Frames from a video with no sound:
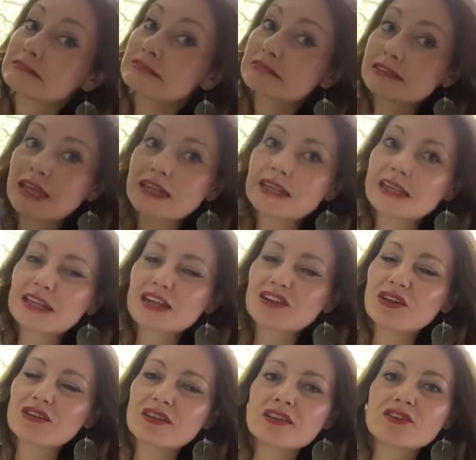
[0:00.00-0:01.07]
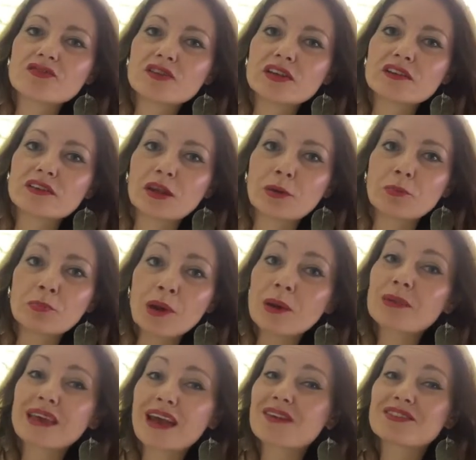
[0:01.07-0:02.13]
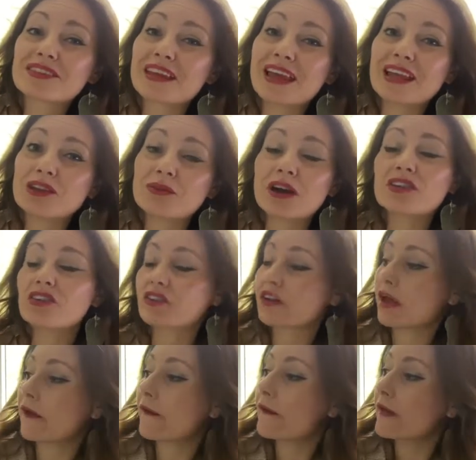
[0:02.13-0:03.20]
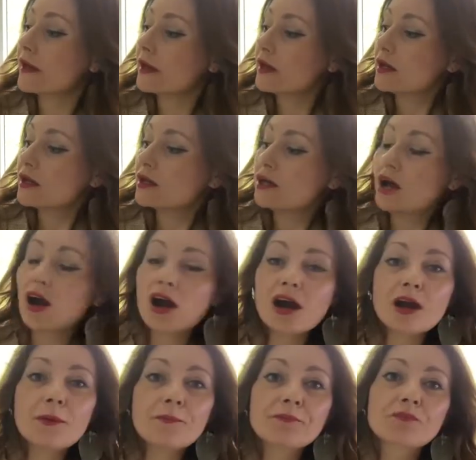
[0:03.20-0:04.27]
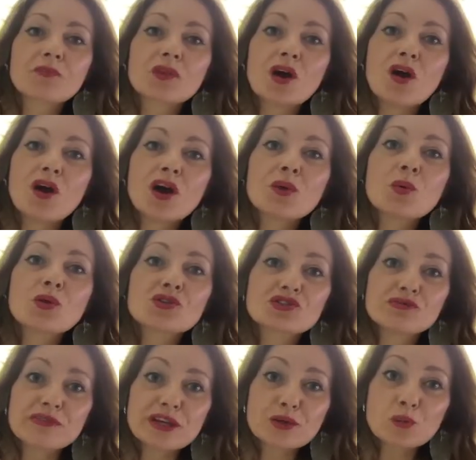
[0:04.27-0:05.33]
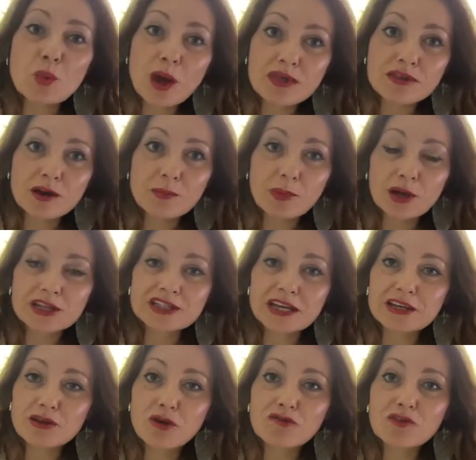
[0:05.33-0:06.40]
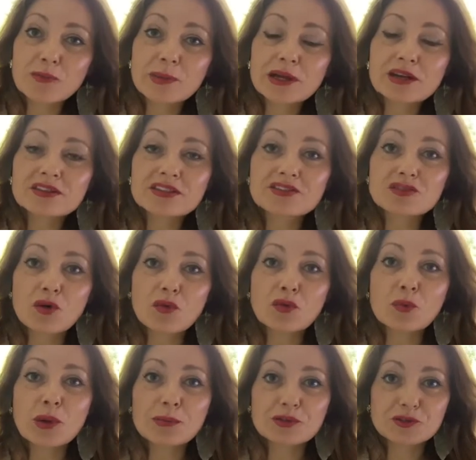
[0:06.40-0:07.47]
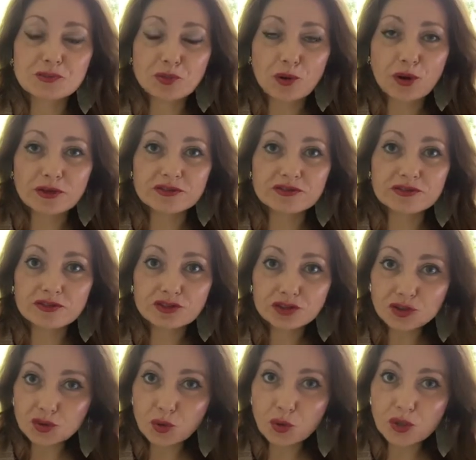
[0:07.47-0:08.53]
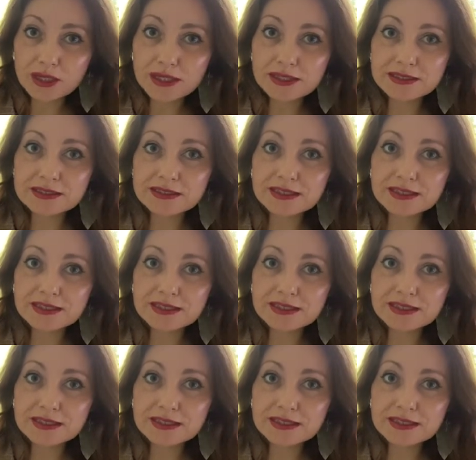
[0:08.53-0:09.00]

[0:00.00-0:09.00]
Technically, I don't think this fits in, but I'm counting it anyway. I don't care. I want to read Weather by Jenny Offal because it's on the Women's Prize shortlist.